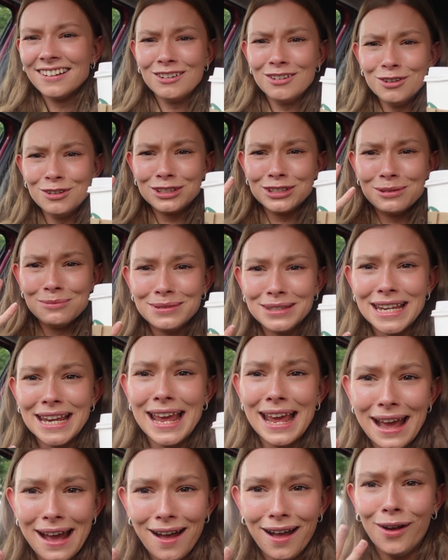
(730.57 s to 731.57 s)
Autumn's
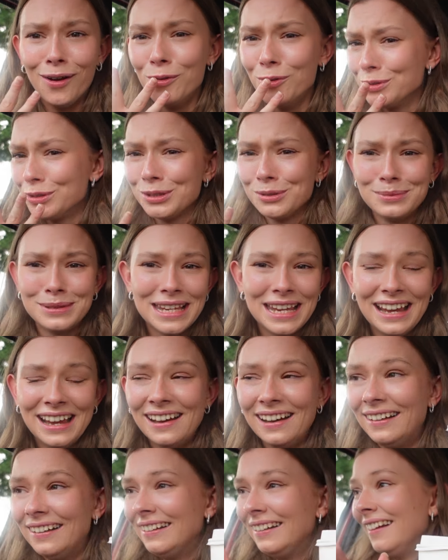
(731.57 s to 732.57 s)
here. Autumn's
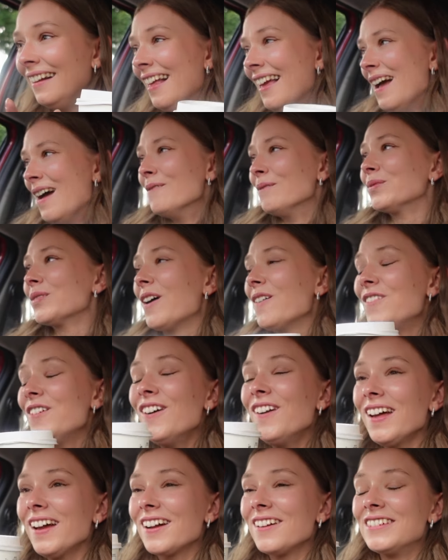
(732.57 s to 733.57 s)
here. I
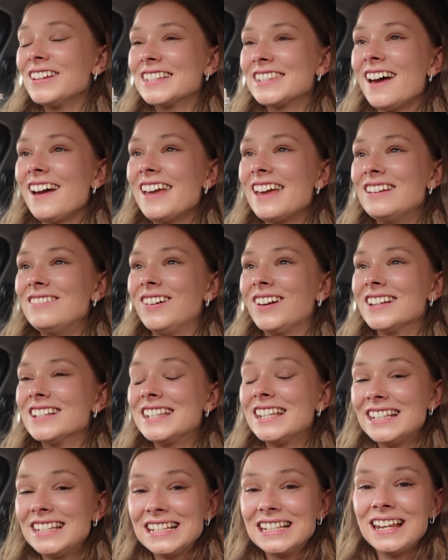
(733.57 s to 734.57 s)
feel like I'm excited because
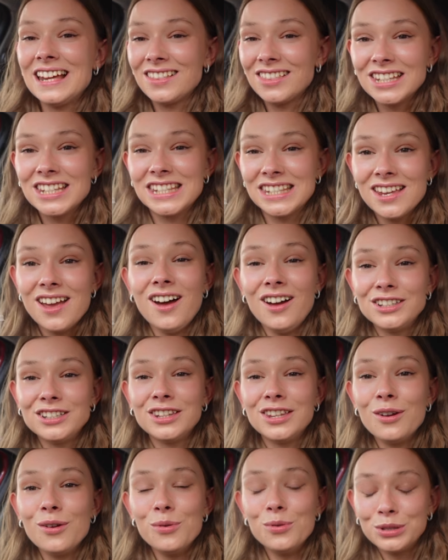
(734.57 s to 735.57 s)
this is like the start of
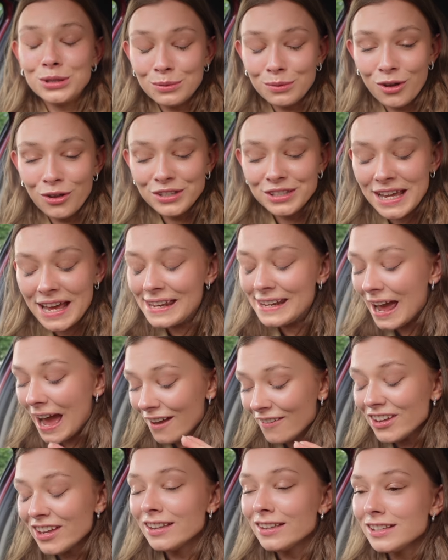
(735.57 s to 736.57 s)
the autumn content.
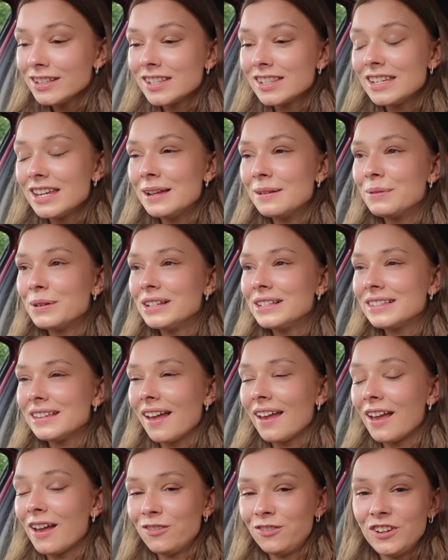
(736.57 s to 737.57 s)
Having a sip is
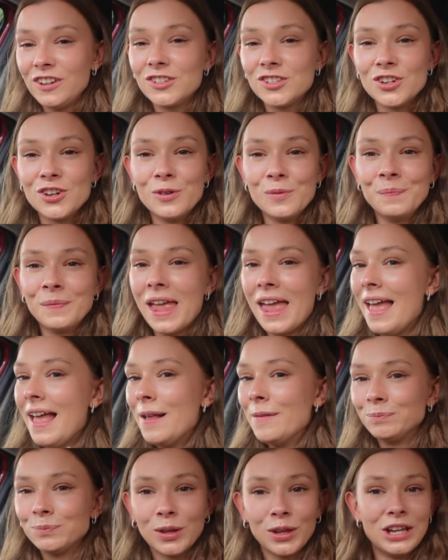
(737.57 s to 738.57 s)
like official.
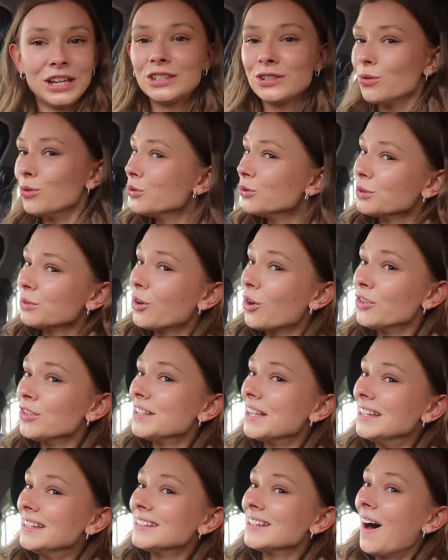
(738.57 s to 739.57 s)
It's autumn
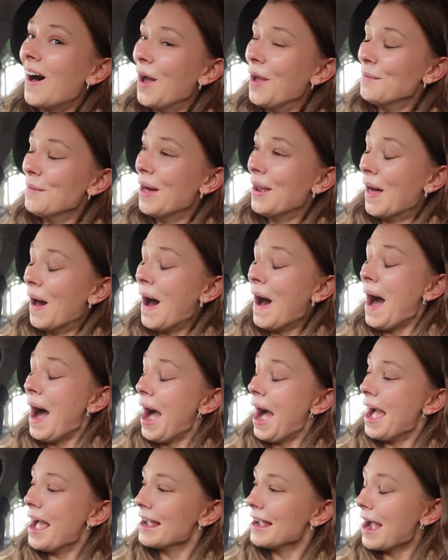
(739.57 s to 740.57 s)
content time and
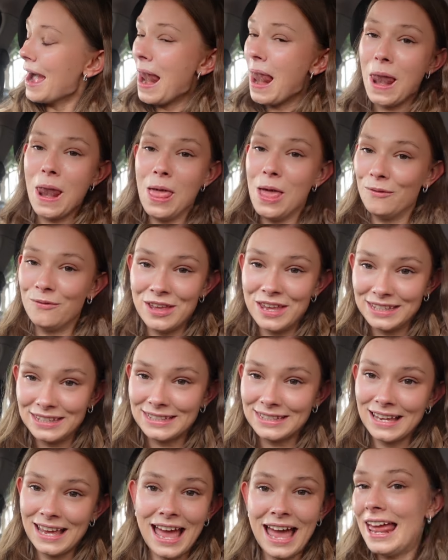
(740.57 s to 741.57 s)
I love
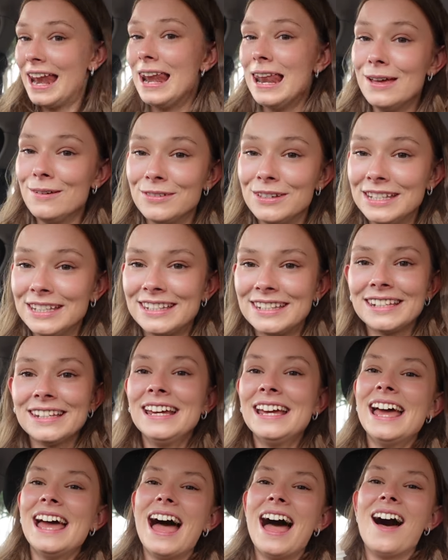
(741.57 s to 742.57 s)
it. I love it.
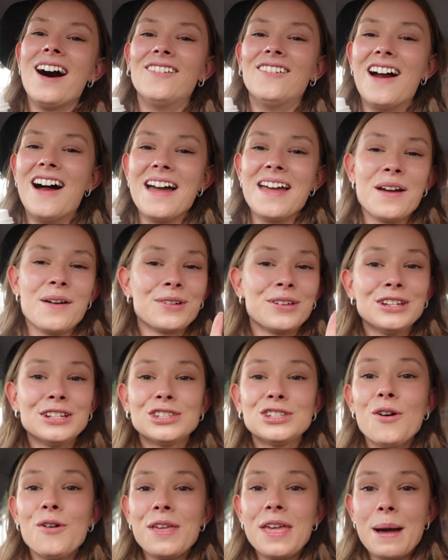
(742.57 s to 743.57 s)
Right, I'm gonna
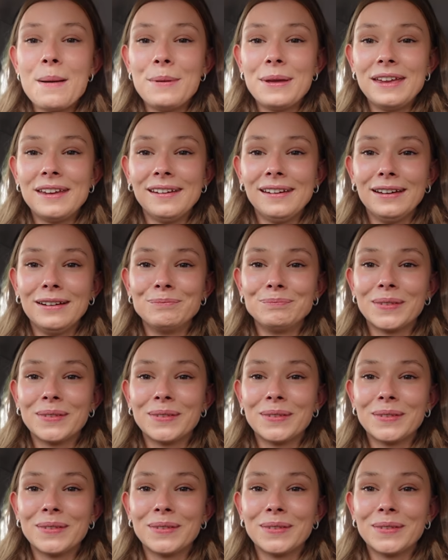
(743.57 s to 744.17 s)
stop yabbing.